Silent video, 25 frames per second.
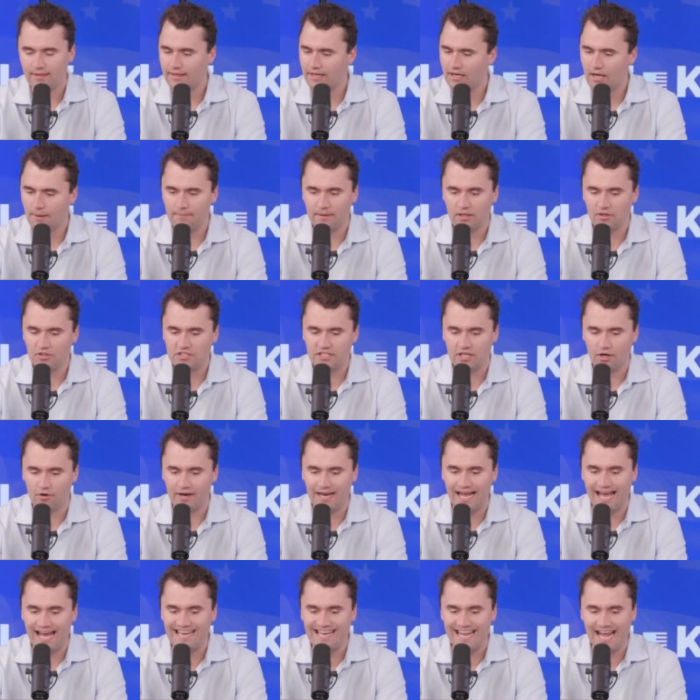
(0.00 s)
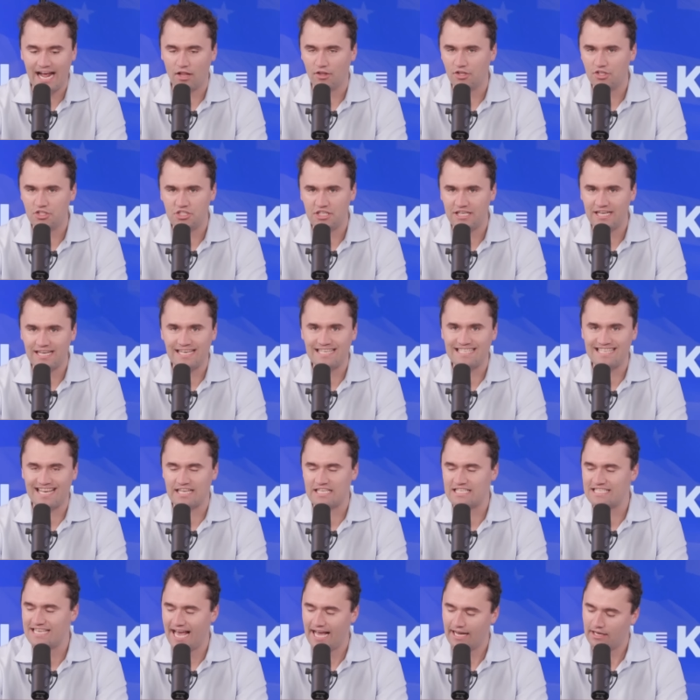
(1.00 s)
I think a military analogy is
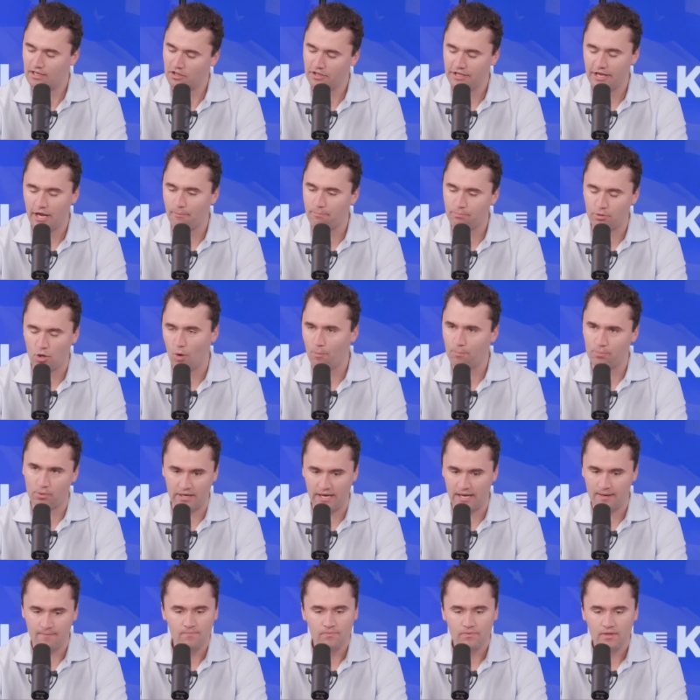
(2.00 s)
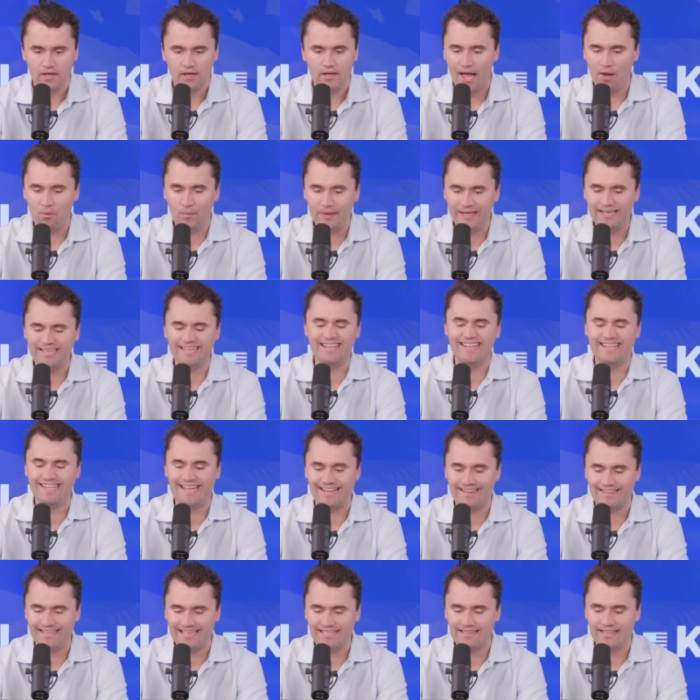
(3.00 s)
exactly appropriate. And we need
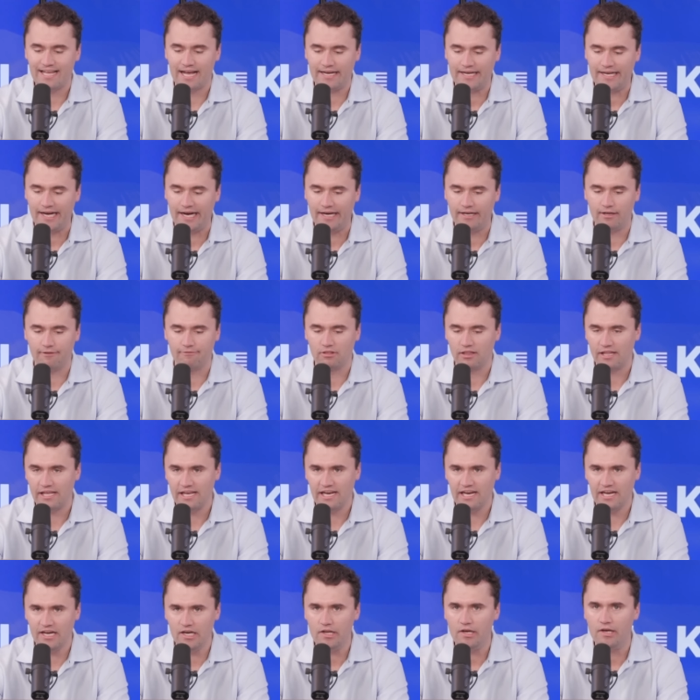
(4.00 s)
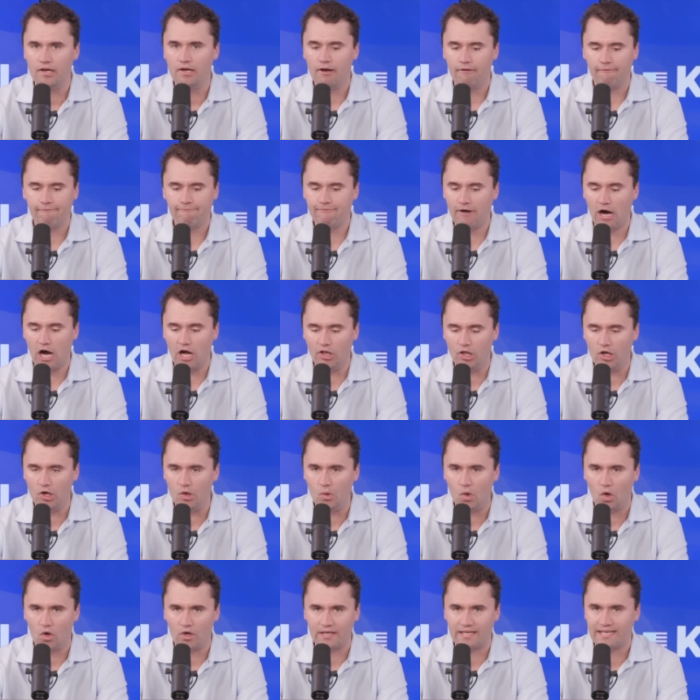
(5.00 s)
that, need that kind of lead,
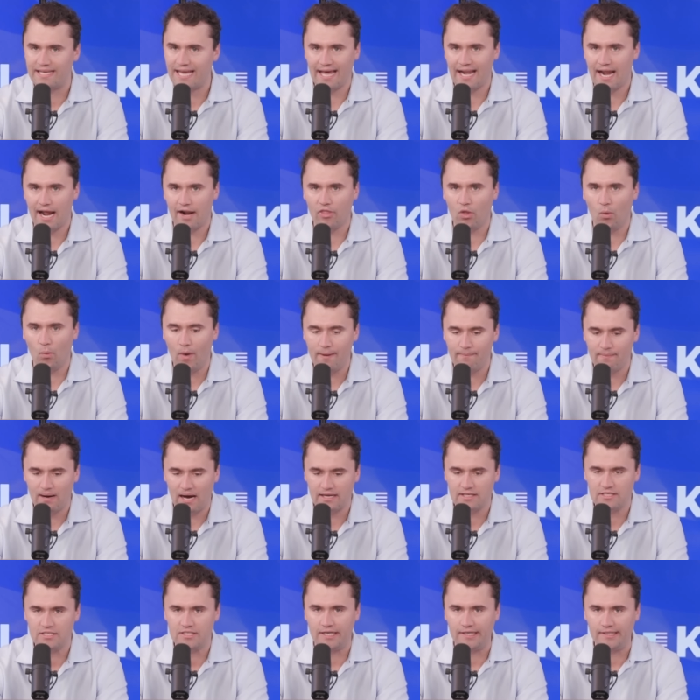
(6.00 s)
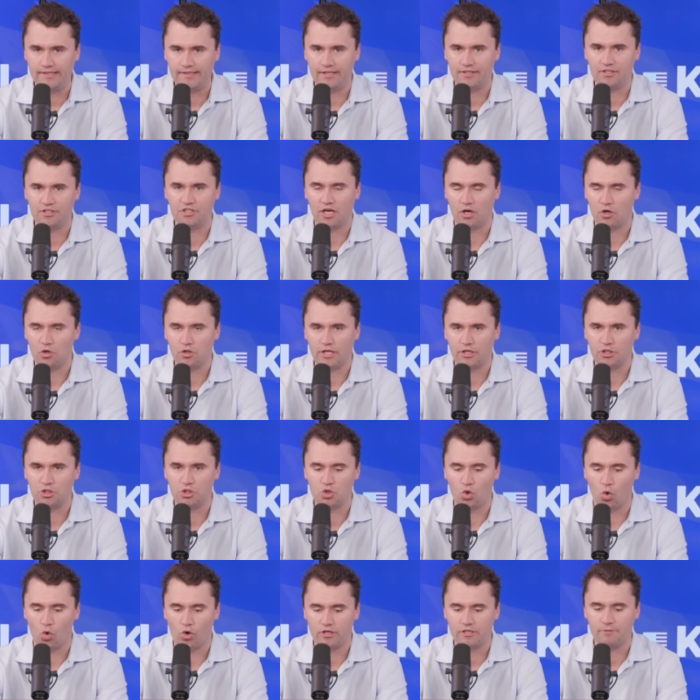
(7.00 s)
follow, or get out of the way mindset that, that
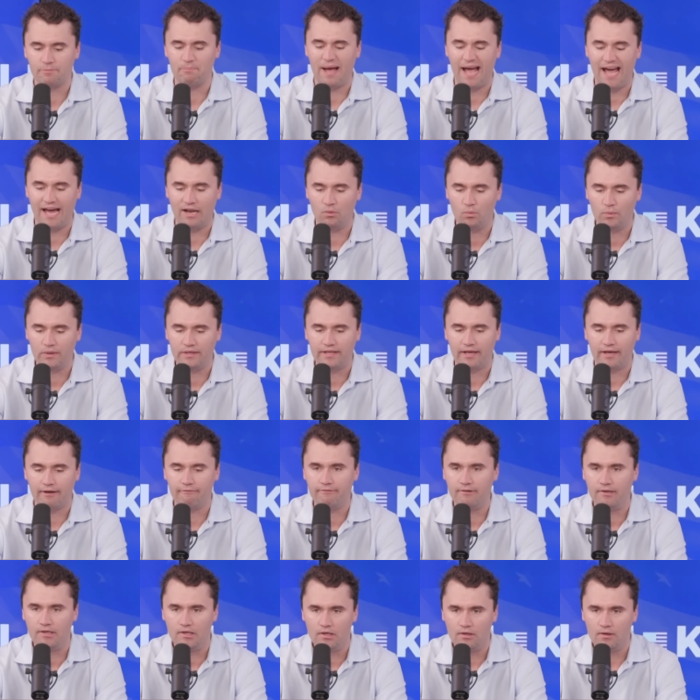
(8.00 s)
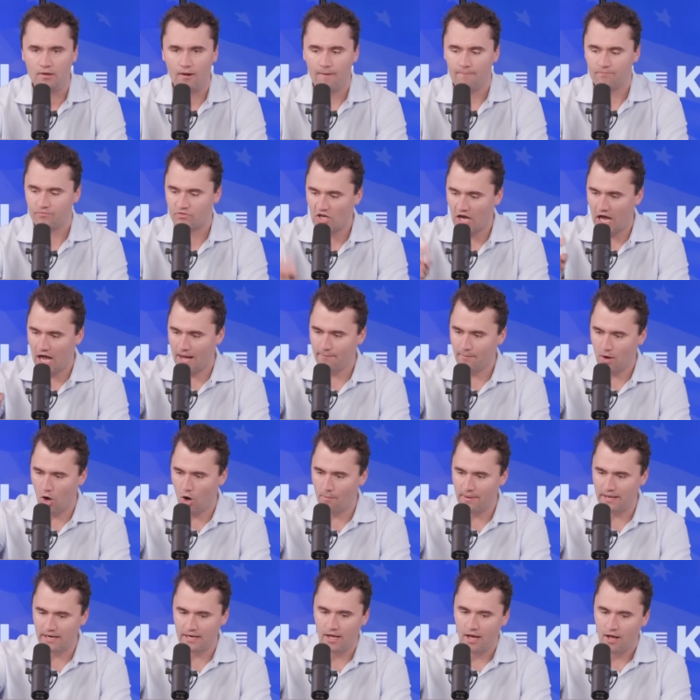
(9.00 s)
George Patton would give. Tom
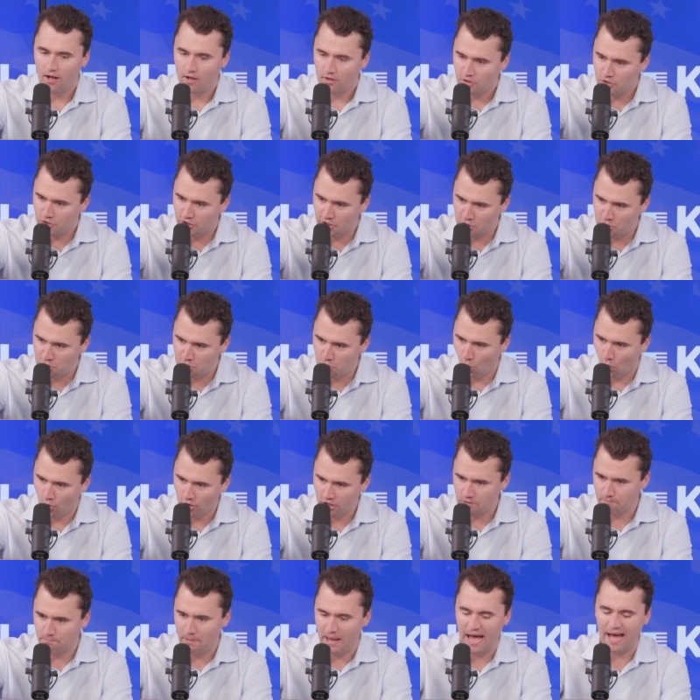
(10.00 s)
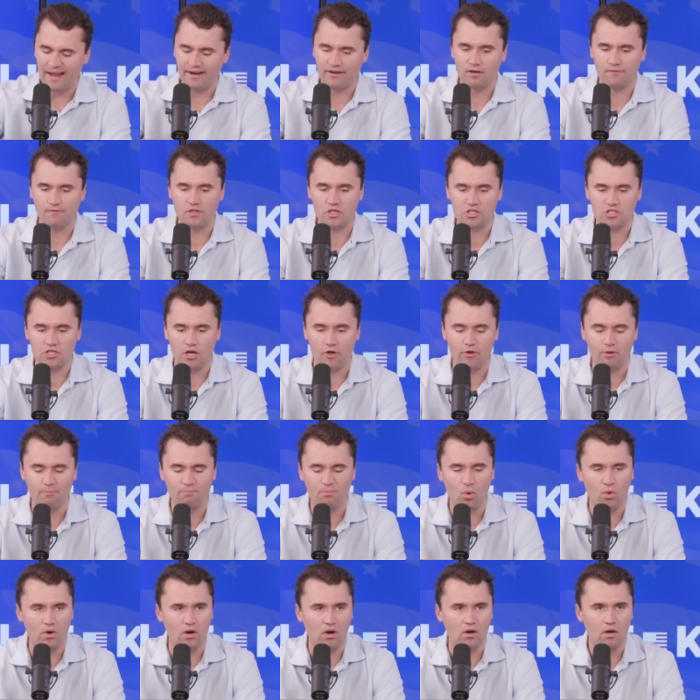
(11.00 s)
Homan, the George Patton of the southern
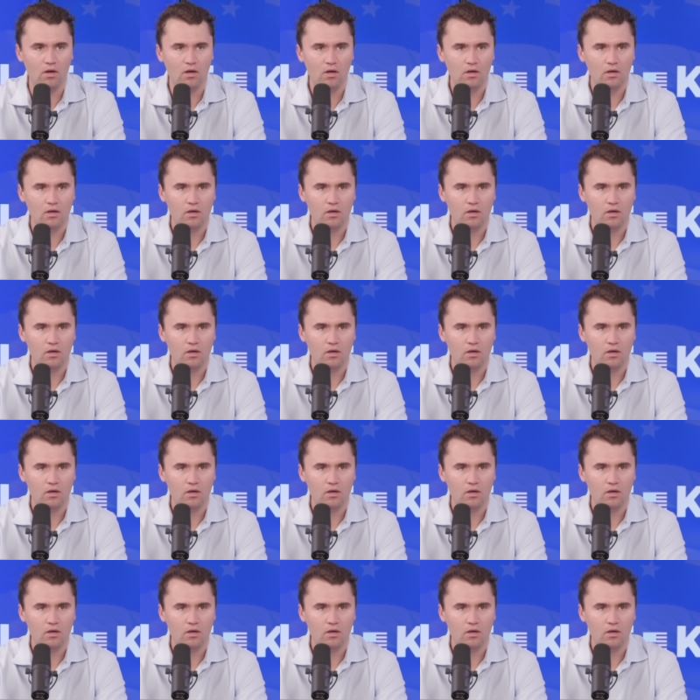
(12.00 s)
border.